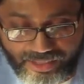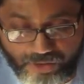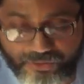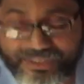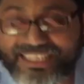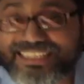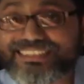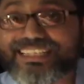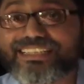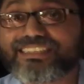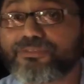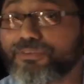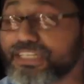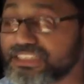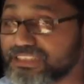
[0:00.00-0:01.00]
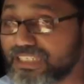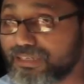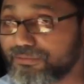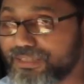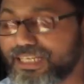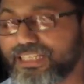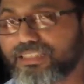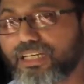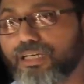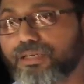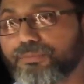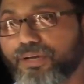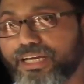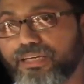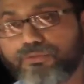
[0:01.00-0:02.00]
Now he says the very same like
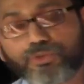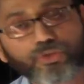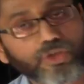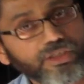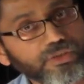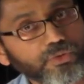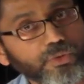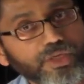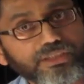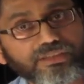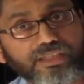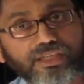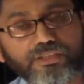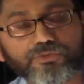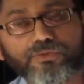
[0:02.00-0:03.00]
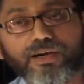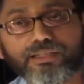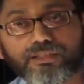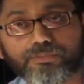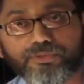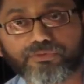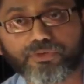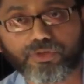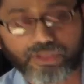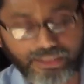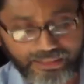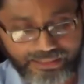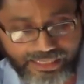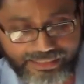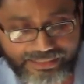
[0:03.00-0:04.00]
Ibrahim was talking to his father before.